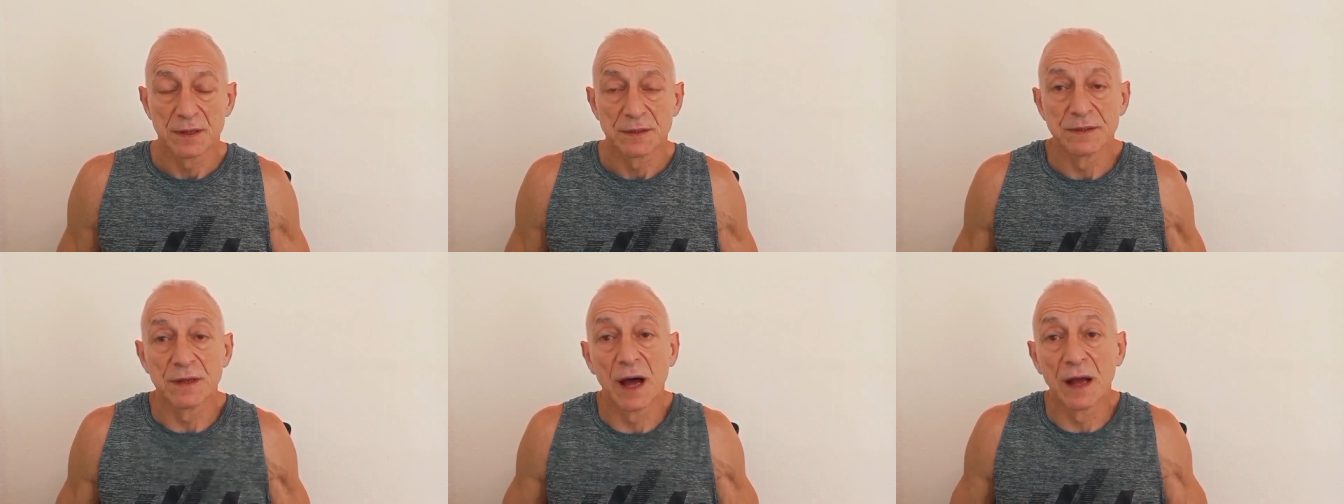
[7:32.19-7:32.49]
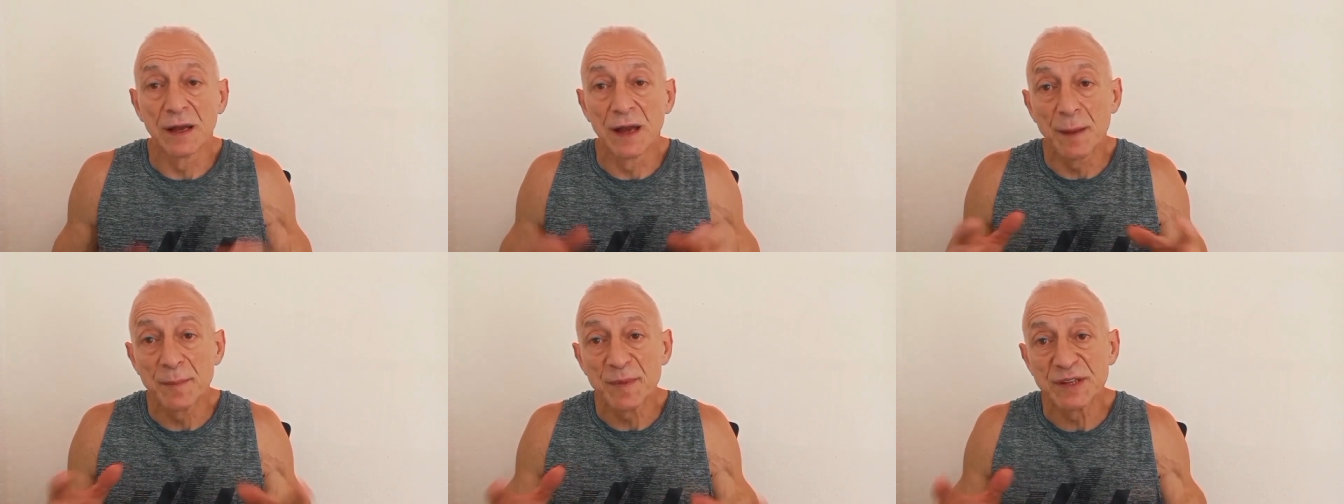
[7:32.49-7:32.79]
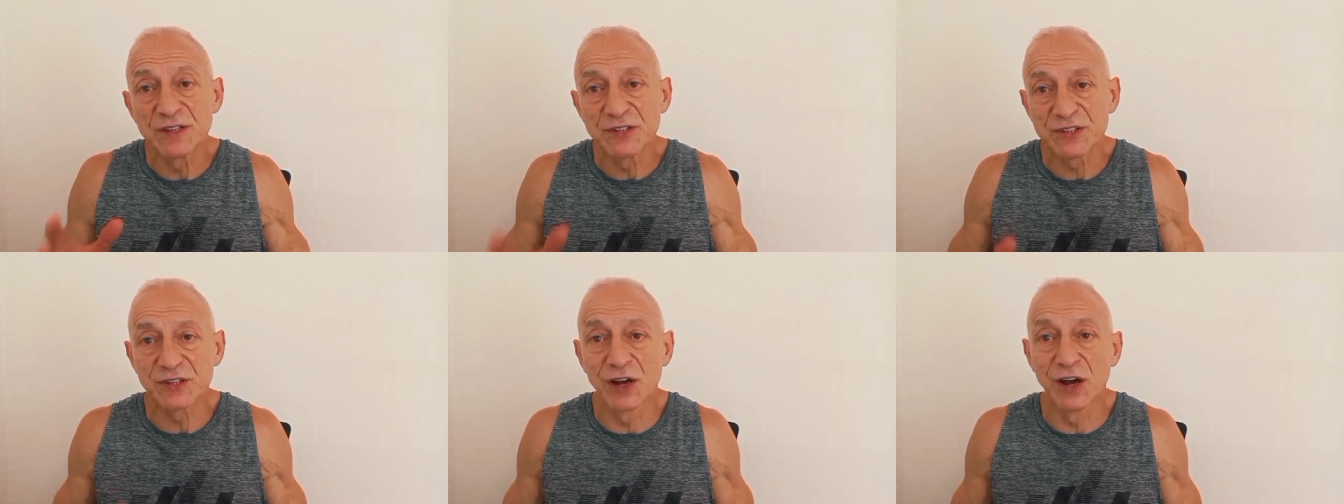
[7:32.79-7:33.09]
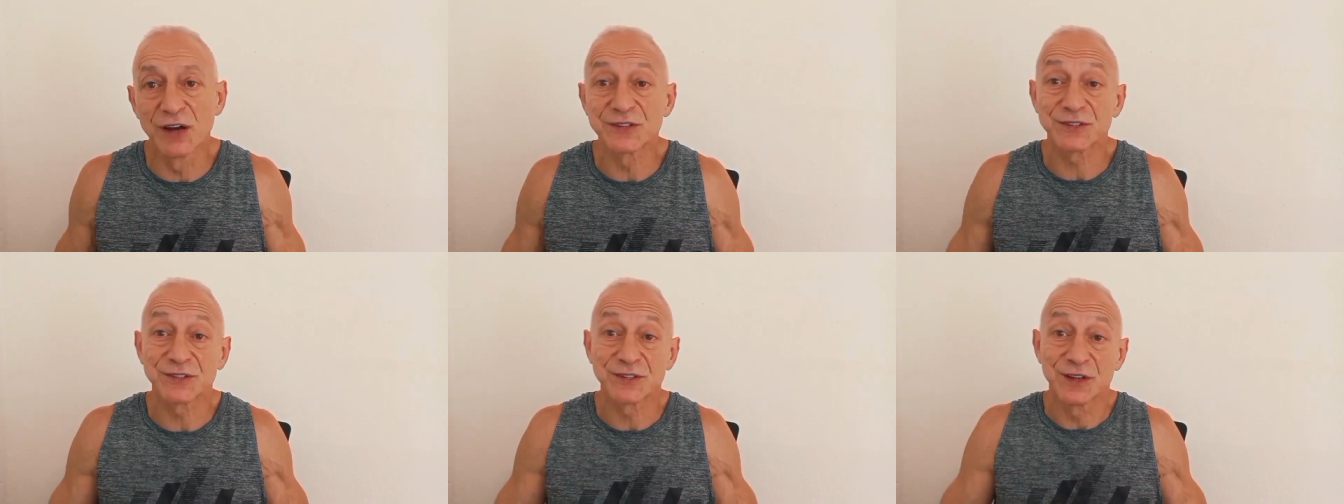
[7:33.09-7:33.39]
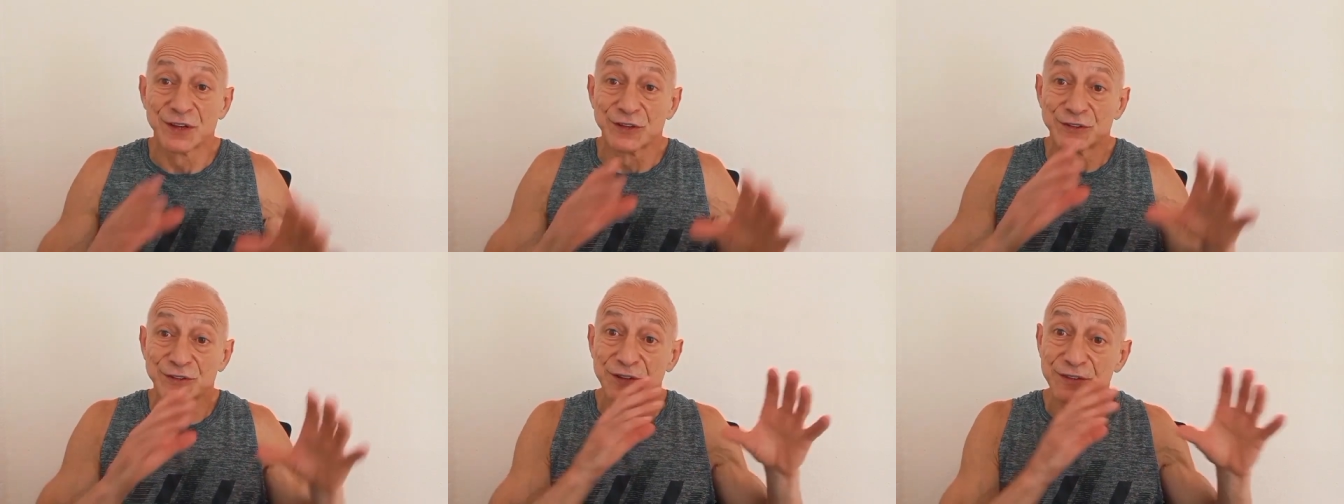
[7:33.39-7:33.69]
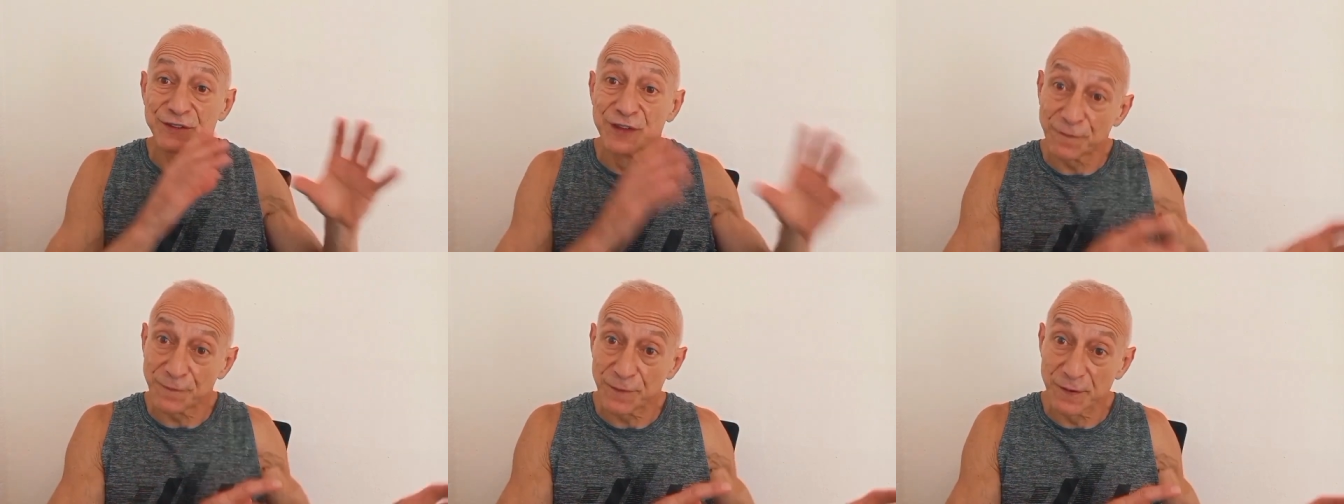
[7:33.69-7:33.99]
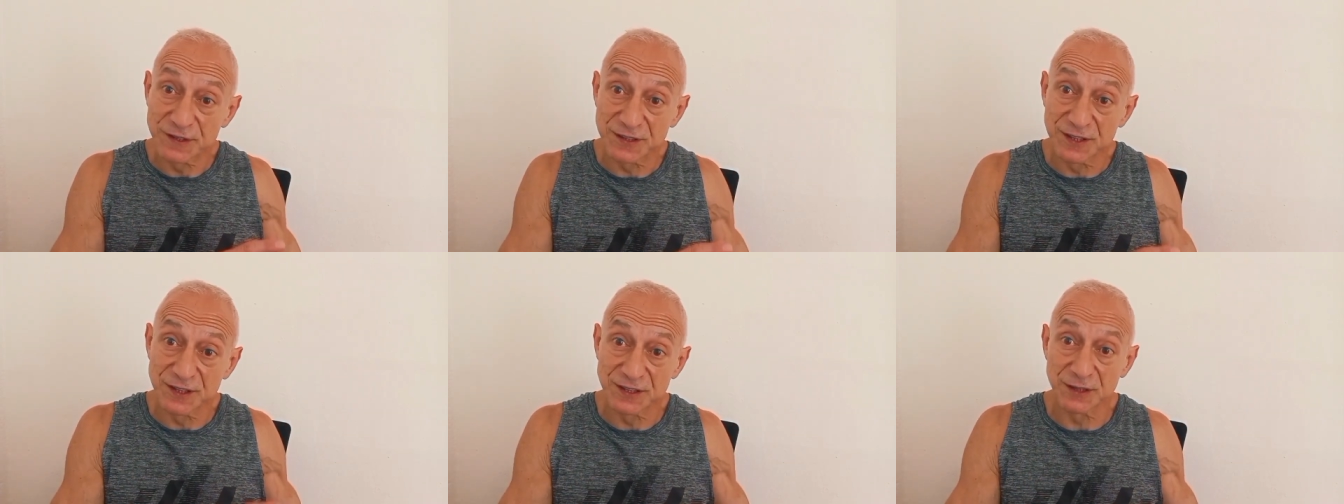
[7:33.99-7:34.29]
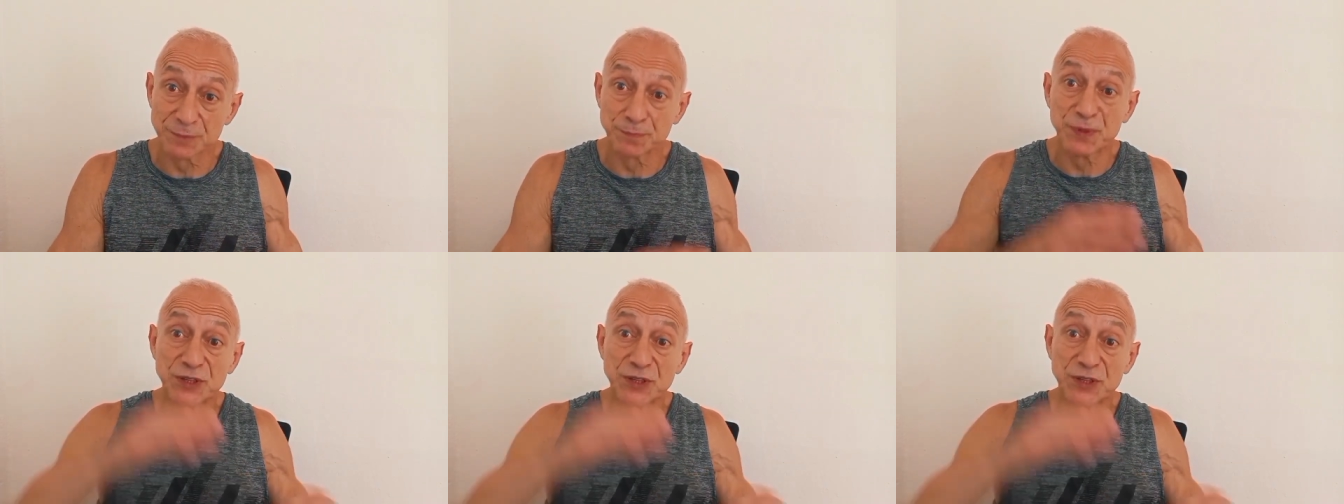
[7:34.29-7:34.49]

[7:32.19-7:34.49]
Now, let me discuss the differences